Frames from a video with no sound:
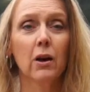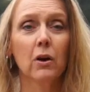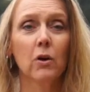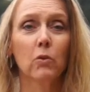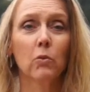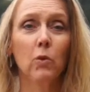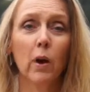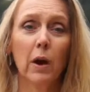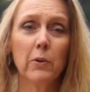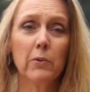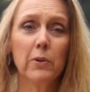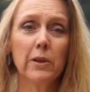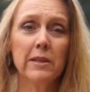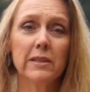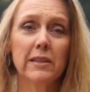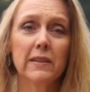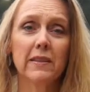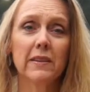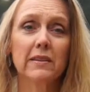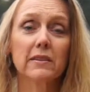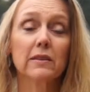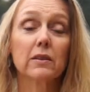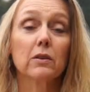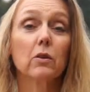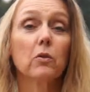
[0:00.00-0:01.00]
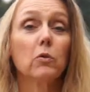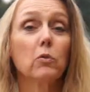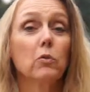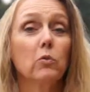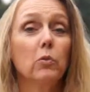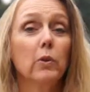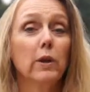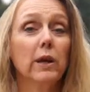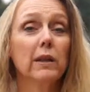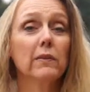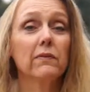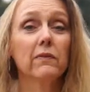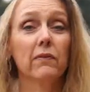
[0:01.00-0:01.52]
While we did this,
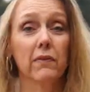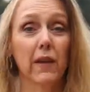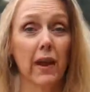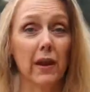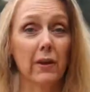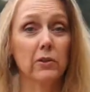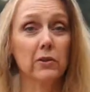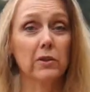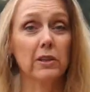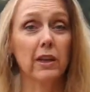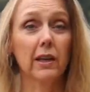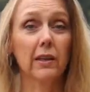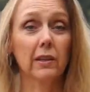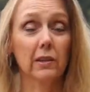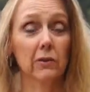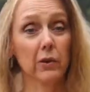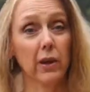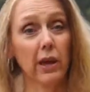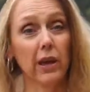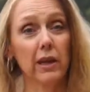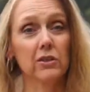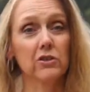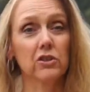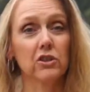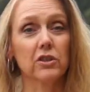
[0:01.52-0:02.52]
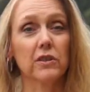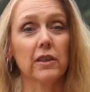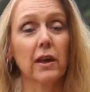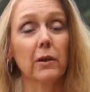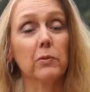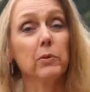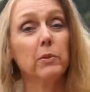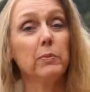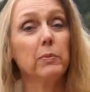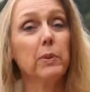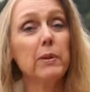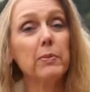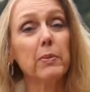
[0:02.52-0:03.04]
we've found a location that
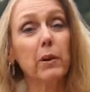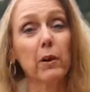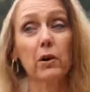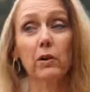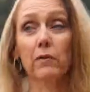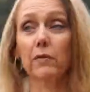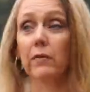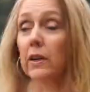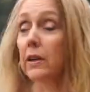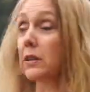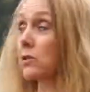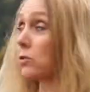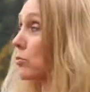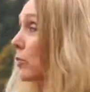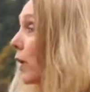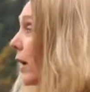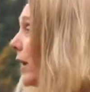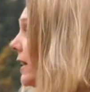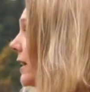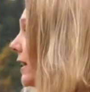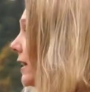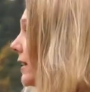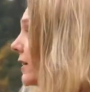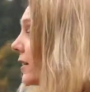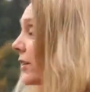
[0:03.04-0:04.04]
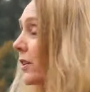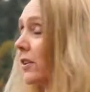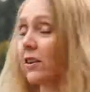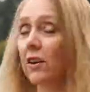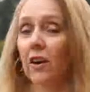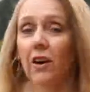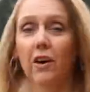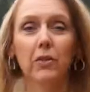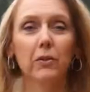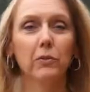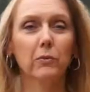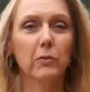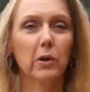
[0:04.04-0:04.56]
would be perfect right here
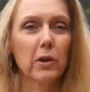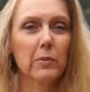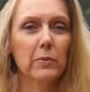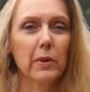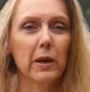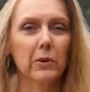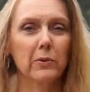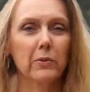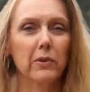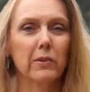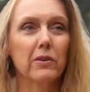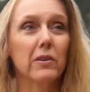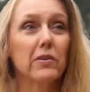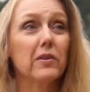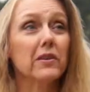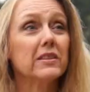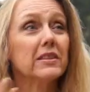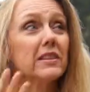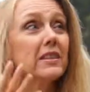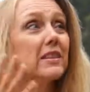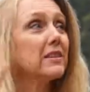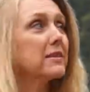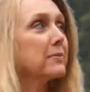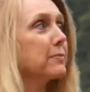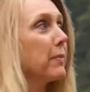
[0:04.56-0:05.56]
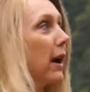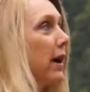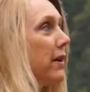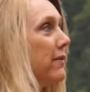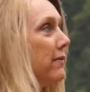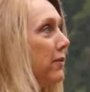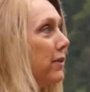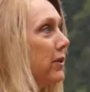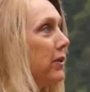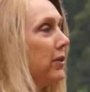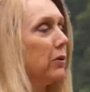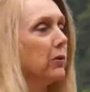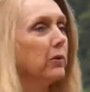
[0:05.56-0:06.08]
on the Willamette River. This is my
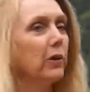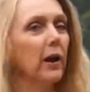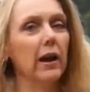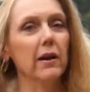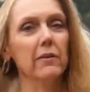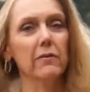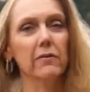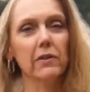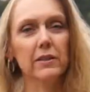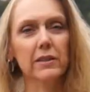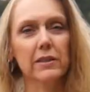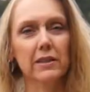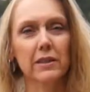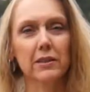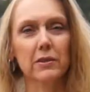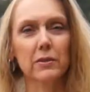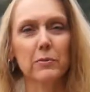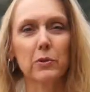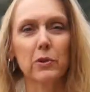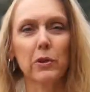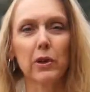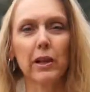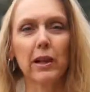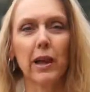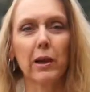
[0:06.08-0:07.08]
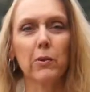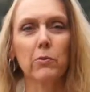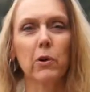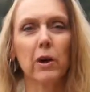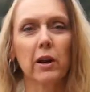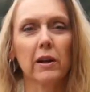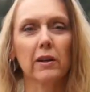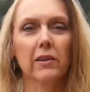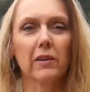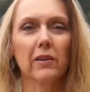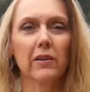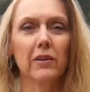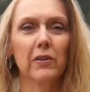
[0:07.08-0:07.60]
view every single morning. I
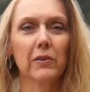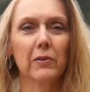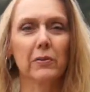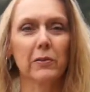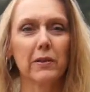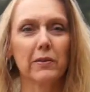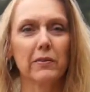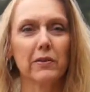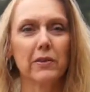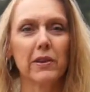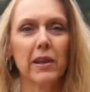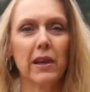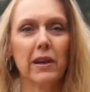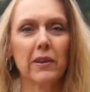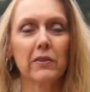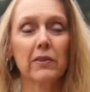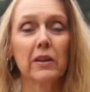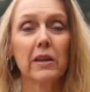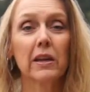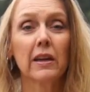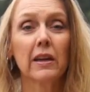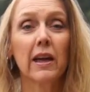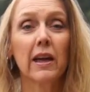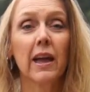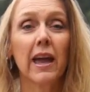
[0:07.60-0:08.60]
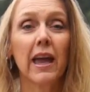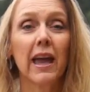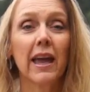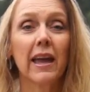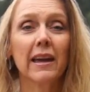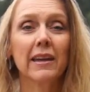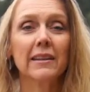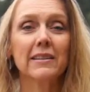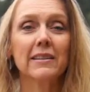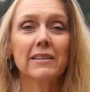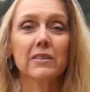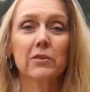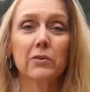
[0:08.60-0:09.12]
walk along the river now,
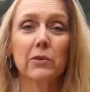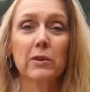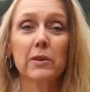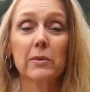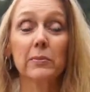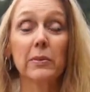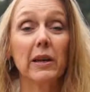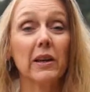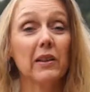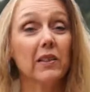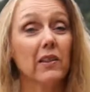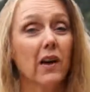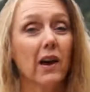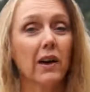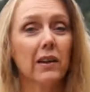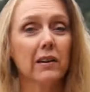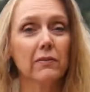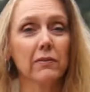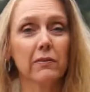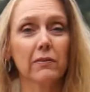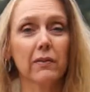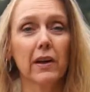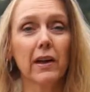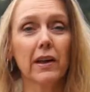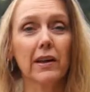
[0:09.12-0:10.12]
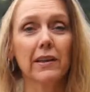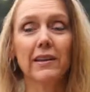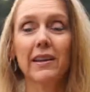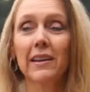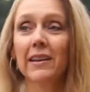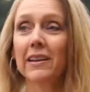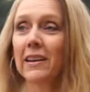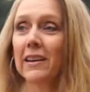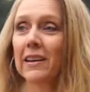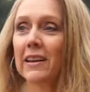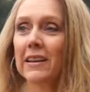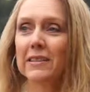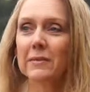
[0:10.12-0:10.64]
and it's going to be a lot of fun.
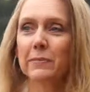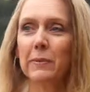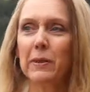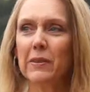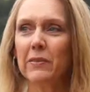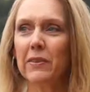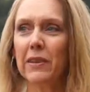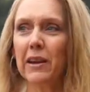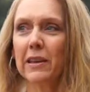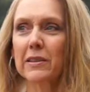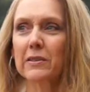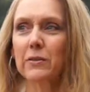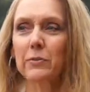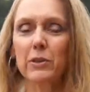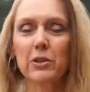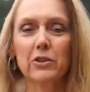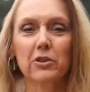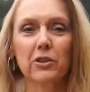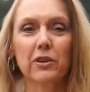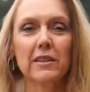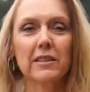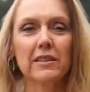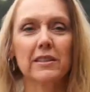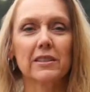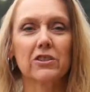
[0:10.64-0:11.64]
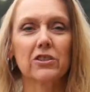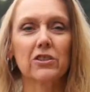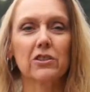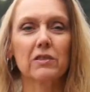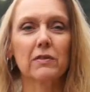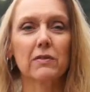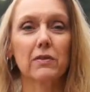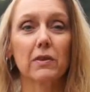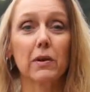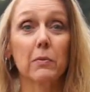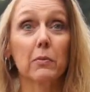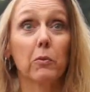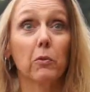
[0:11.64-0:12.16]
So even as we transition
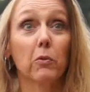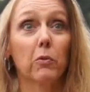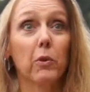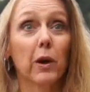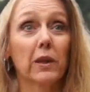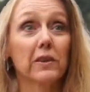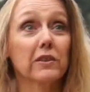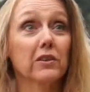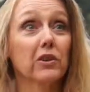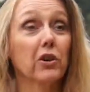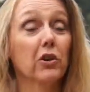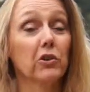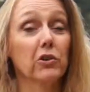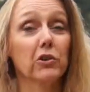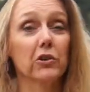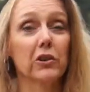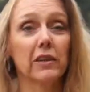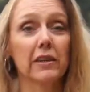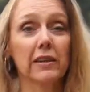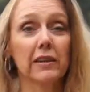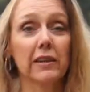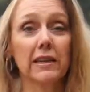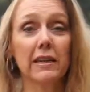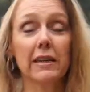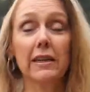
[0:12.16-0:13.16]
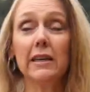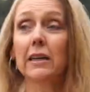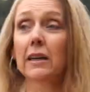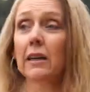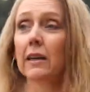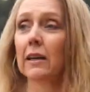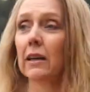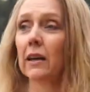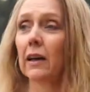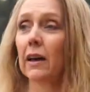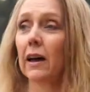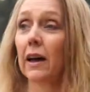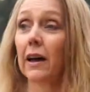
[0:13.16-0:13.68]
from what's currently
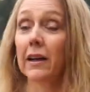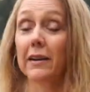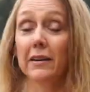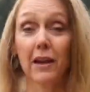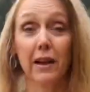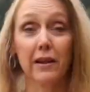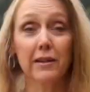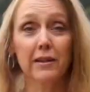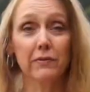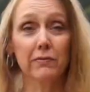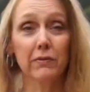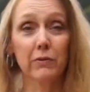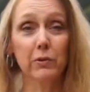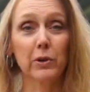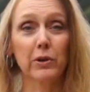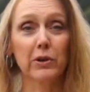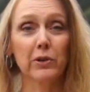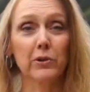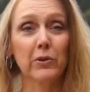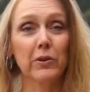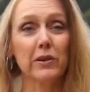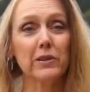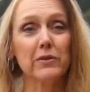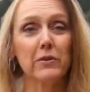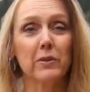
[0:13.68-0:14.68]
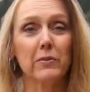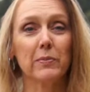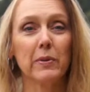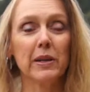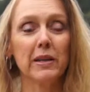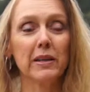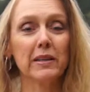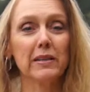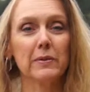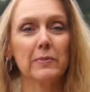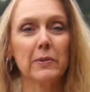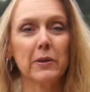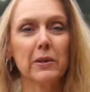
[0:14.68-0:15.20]
94 degrees, we've been
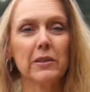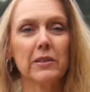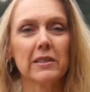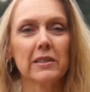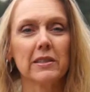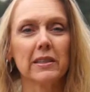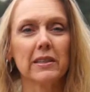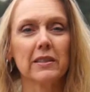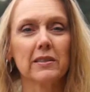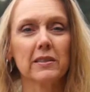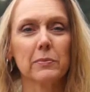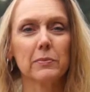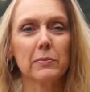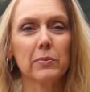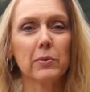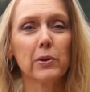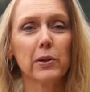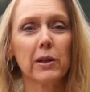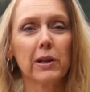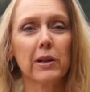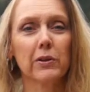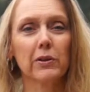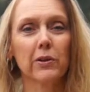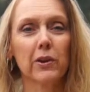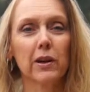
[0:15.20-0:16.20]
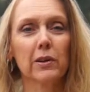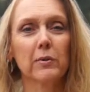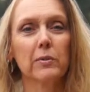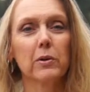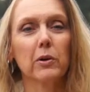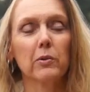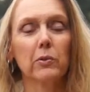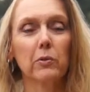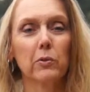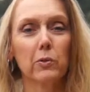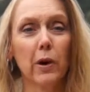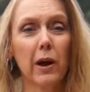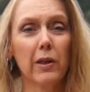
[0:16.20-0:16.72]
experiencing some pretty
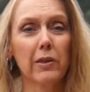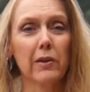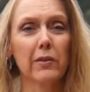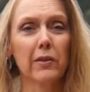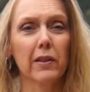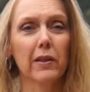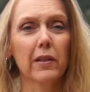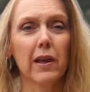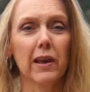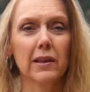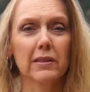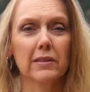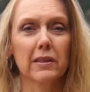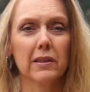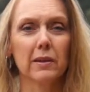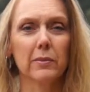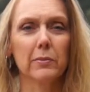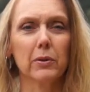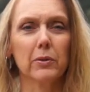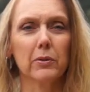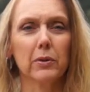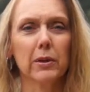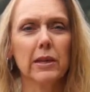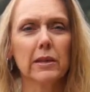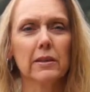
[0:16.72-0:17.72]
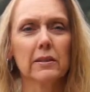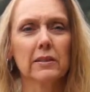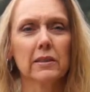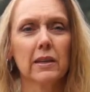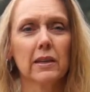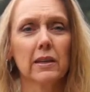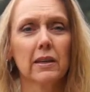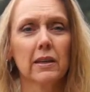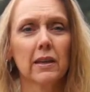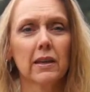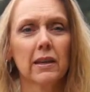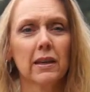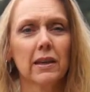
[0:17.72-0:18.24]
incredible weather the last couple weeks.
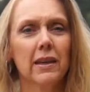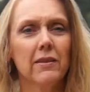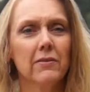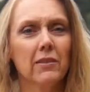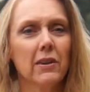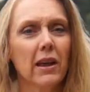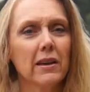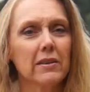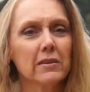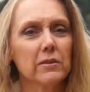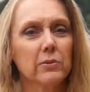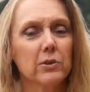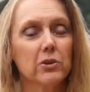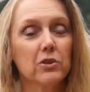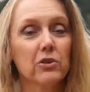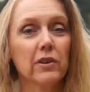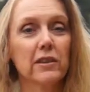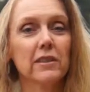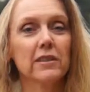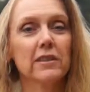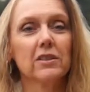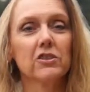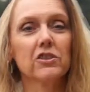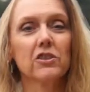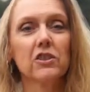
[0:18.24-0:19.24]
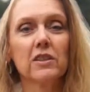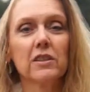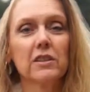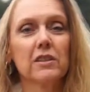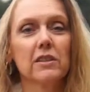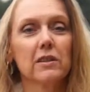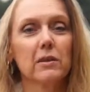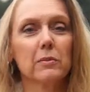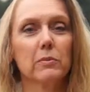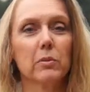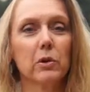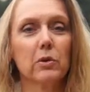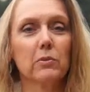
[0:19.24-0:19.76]
Even as we transition into
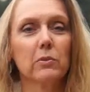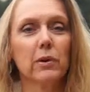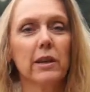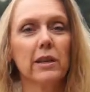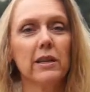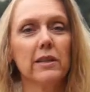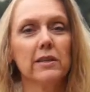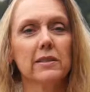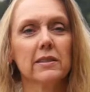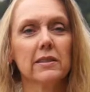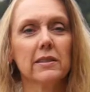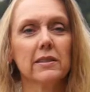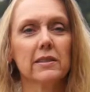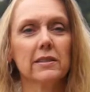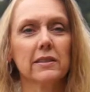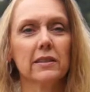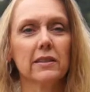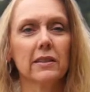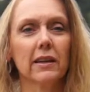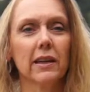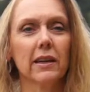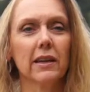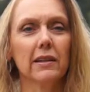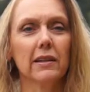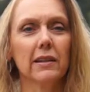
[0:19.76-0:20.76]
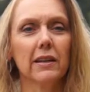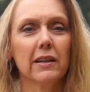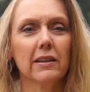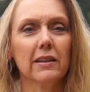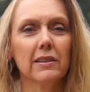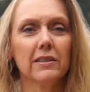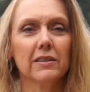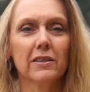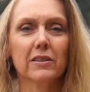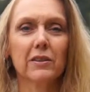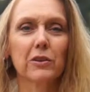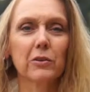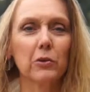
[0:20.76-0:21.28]
the more rainy season and get
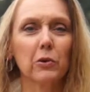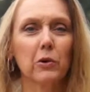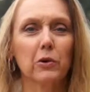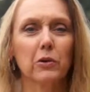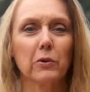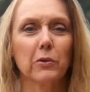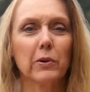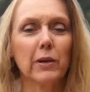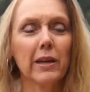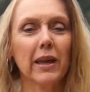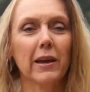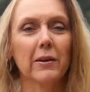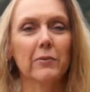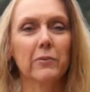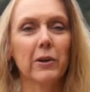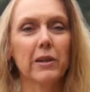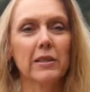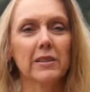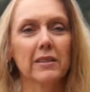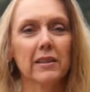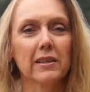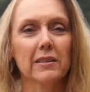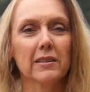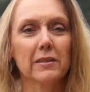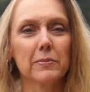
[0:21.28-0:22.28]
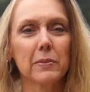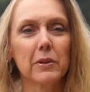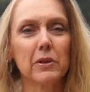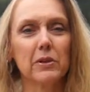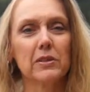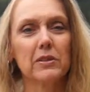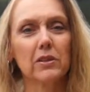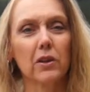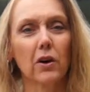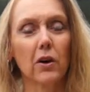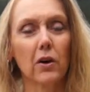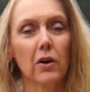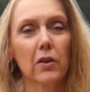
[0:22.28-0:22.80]
into the colder, we can't wait to
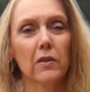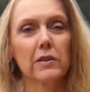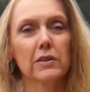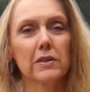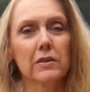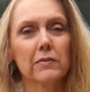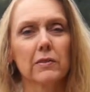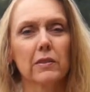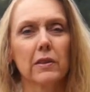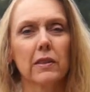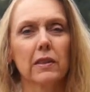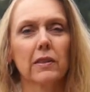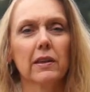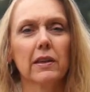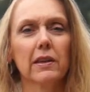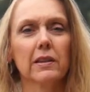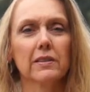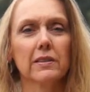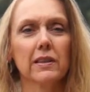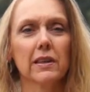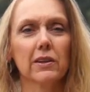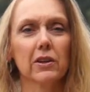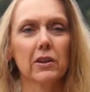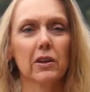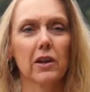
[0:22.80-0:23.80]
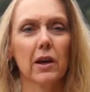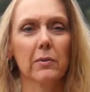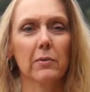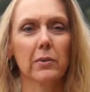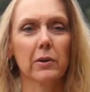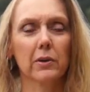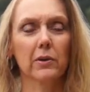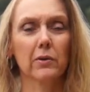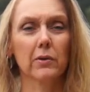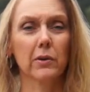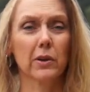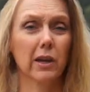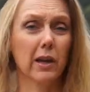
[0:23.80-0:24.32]
experience all the different things that are
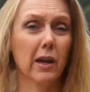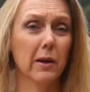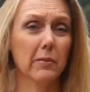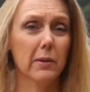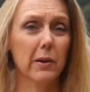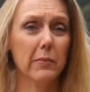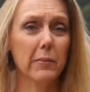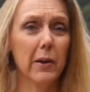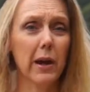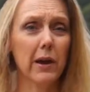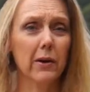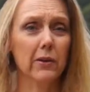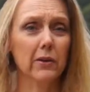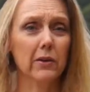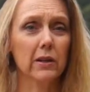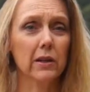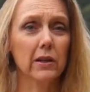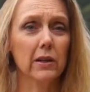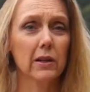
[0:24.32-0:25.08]
going to come about.